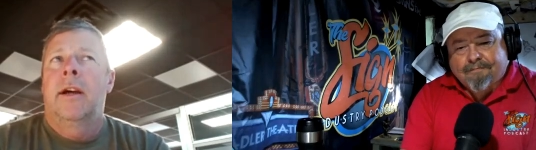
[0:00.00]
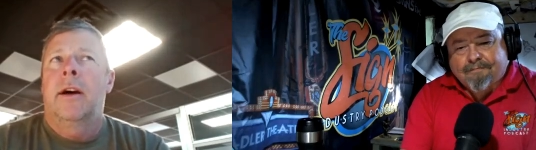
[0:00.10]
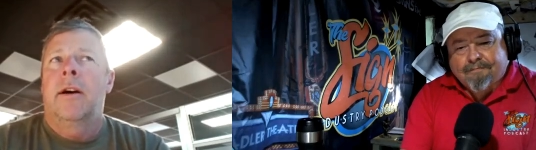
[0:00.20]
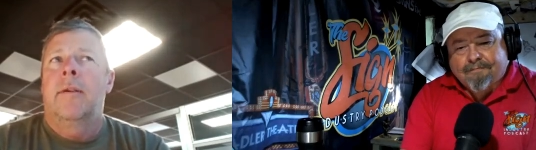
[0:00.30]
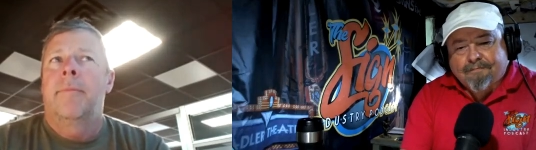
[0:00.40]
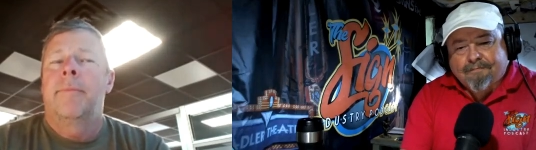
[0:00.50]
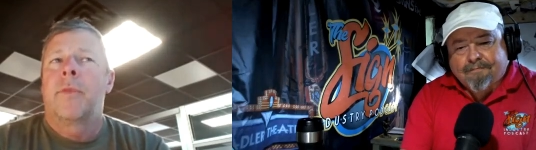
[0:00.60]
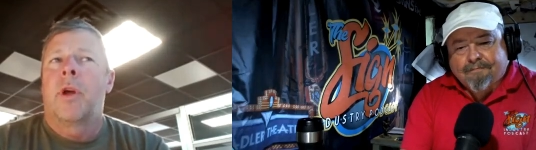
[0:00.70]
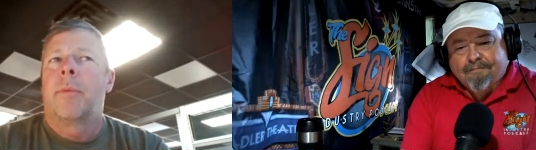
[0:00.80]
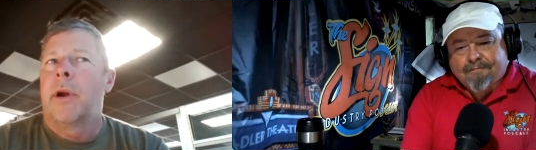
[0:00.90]
Speaker 1: um,
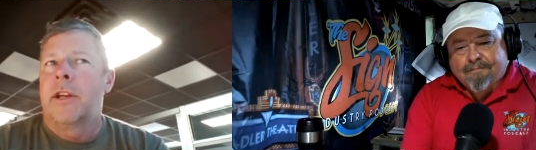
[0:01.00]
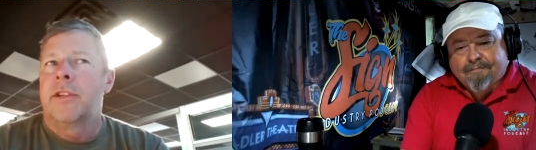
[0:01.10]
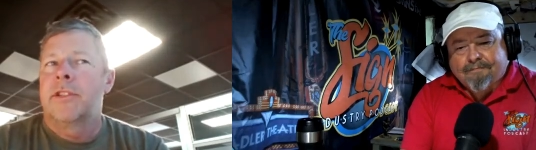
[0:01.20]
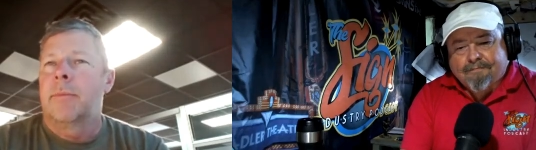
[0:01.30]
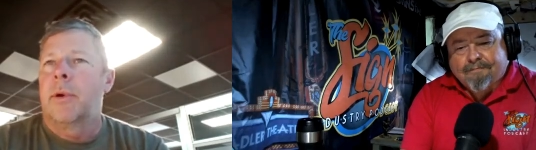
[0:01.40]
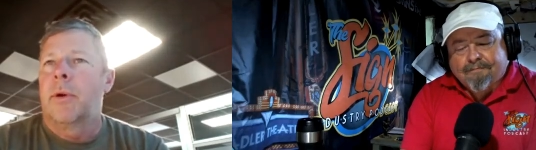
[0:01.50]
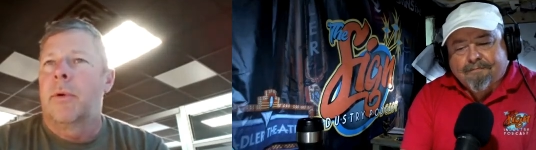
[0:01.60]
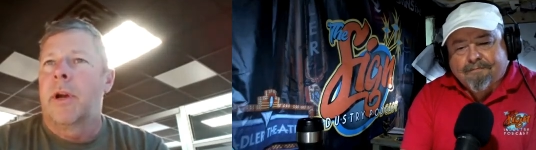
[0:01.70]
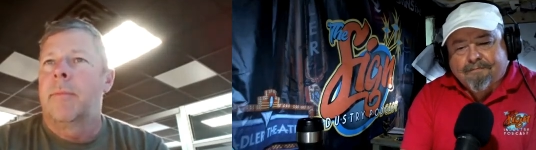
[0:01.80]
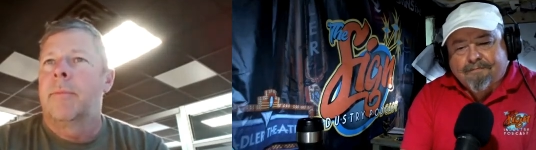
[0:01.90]
apprenticeship
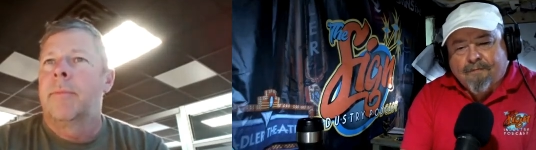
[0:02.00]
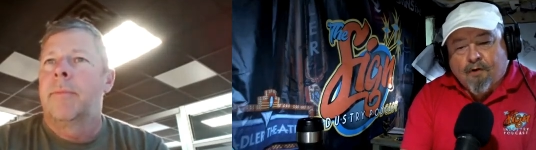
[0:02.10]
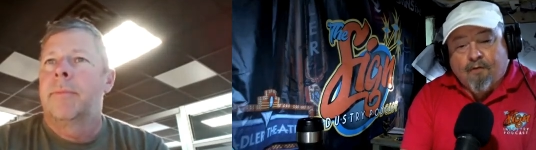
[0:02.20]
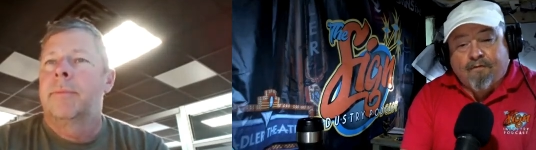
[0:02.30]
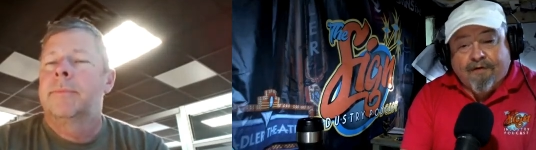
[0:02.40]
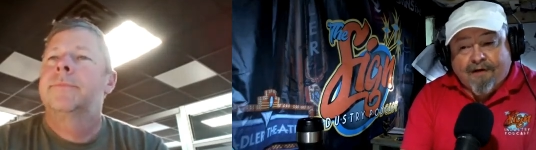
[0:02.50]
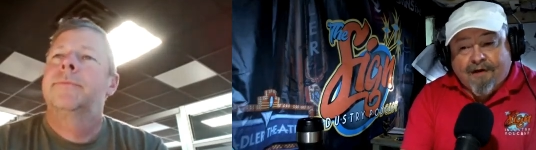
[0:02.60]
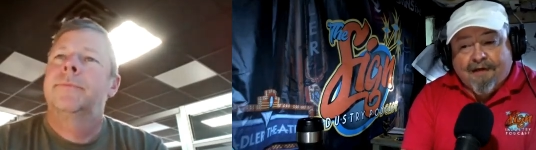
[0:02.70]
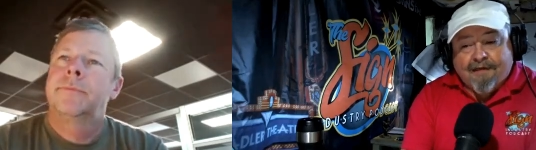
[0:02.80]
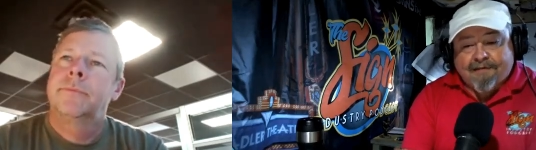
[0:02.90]
program.
Speaker 2: Oh,
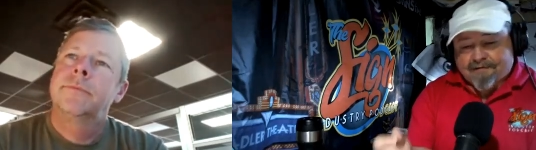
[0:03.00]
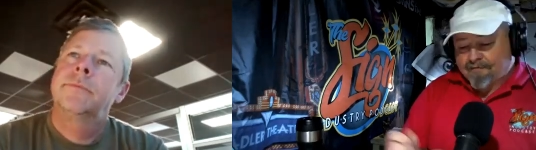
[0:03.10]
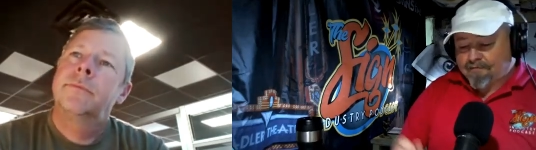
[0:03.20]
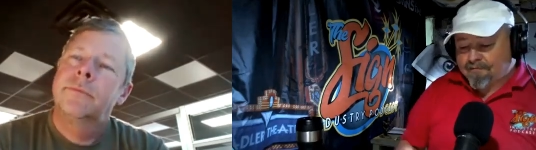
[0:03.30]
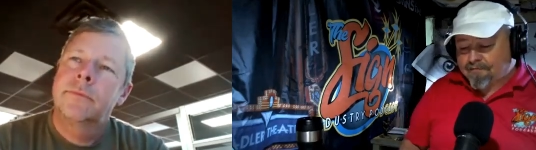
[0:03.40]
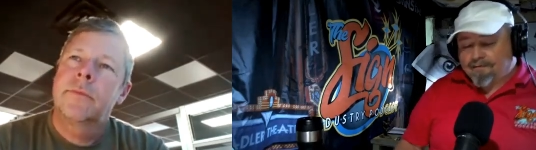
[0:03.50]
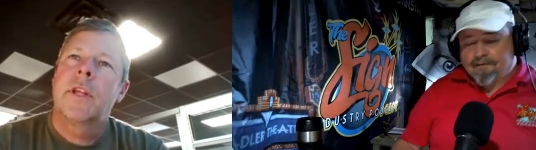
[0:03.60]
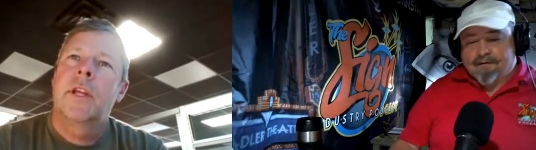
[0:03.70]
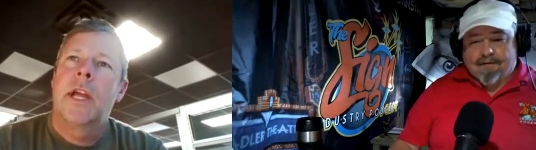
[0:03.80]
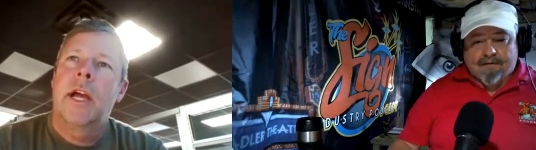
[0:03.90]
very nice.
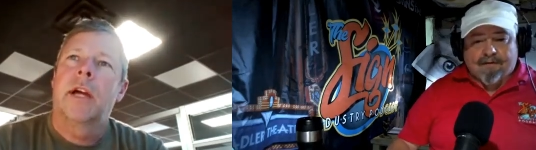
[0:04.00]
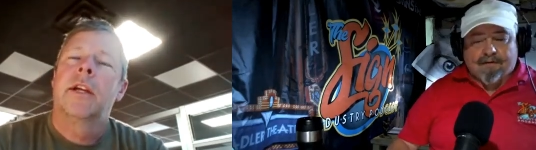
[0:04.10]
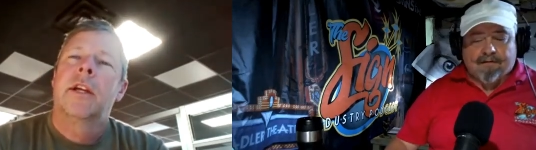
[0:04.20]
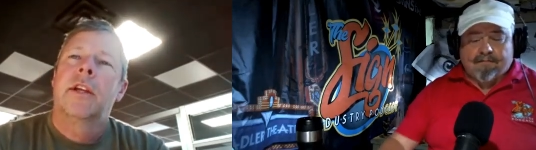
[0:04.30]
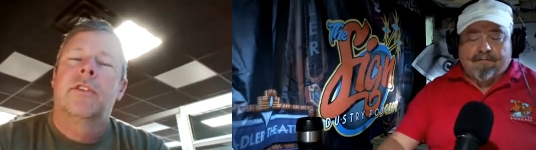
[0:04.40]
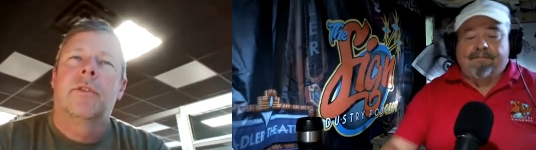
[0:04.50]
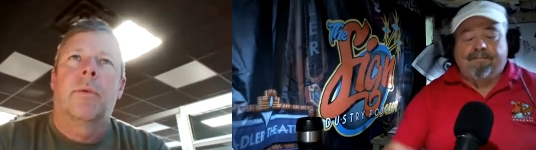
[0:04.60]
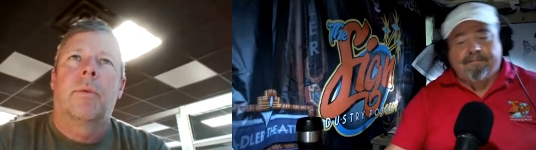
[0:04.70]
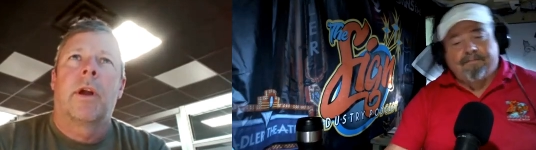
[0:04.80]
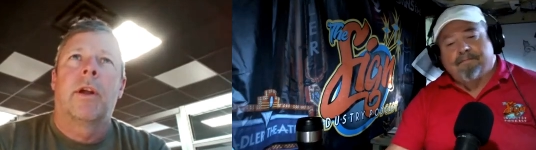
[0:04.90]
Speaker 1: Yeah. So
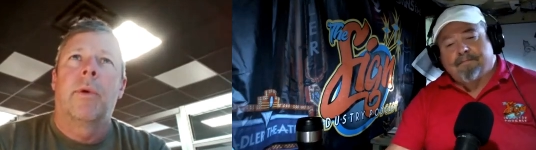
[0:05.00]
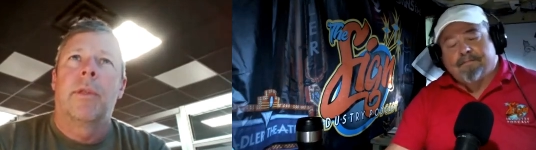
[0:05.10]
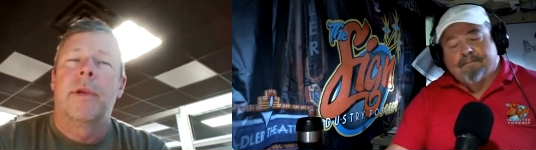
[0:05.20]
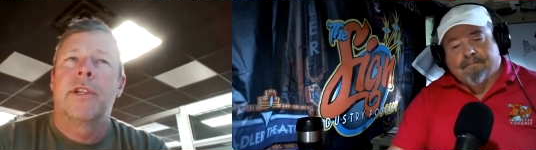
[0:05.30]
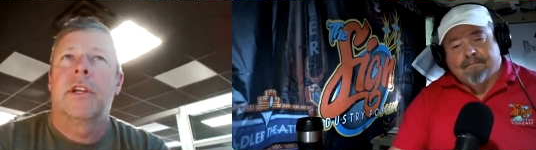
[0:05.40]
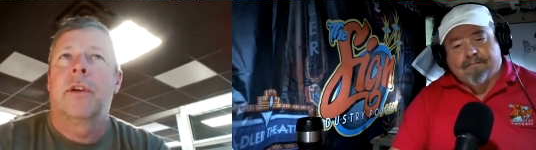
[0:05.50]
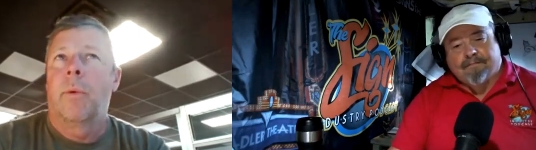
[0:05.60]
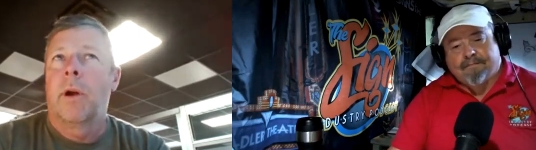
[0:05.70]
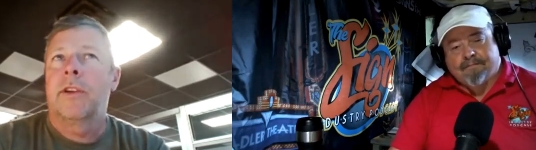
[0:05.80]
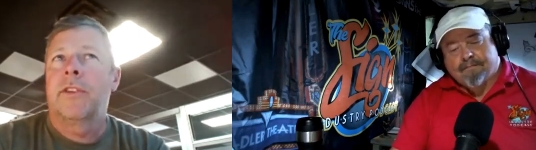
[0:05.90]
we're working with Michigan
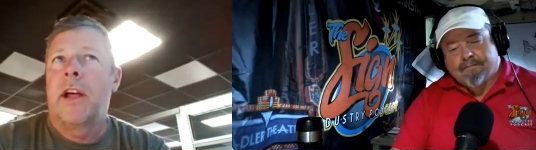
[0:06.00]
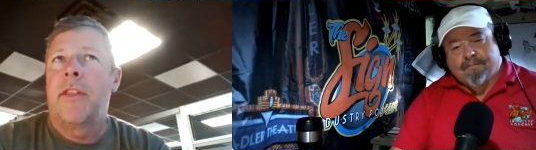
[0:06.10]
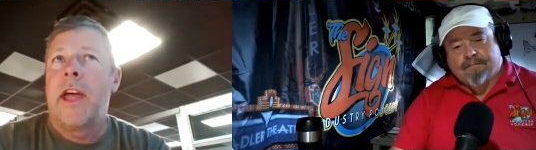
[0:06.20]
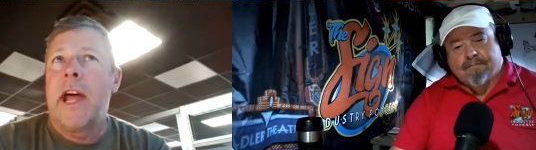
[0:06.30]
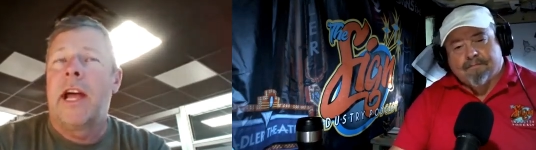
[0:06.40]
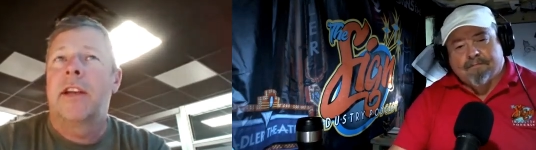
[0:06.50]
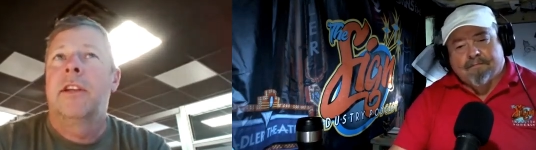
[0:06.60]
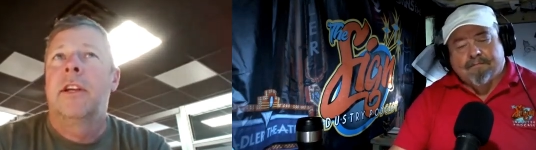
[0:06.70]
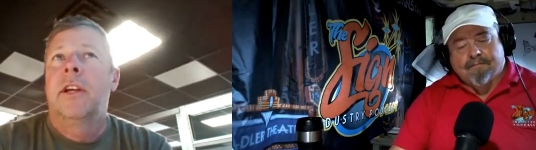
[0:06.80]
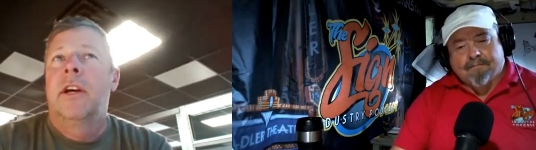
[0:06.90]
Works on that,
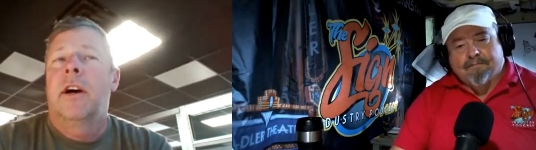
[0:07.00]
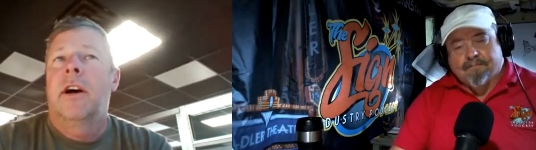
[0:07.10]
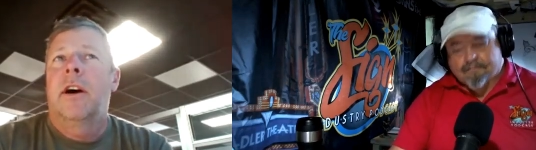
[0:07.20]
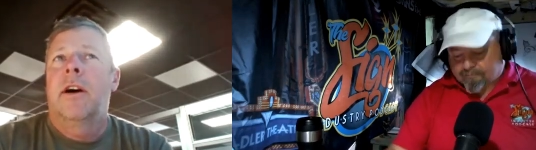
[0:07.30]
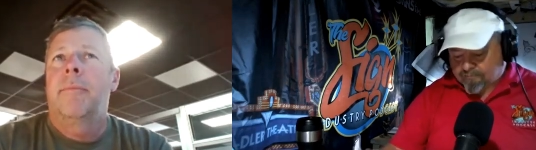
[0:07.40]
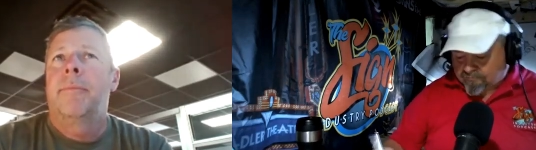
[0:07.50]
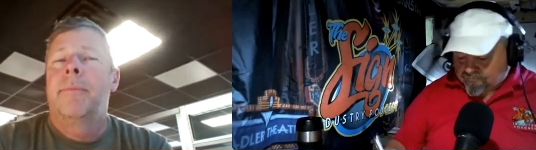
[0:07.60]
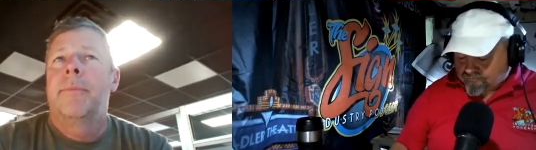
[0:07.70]
um,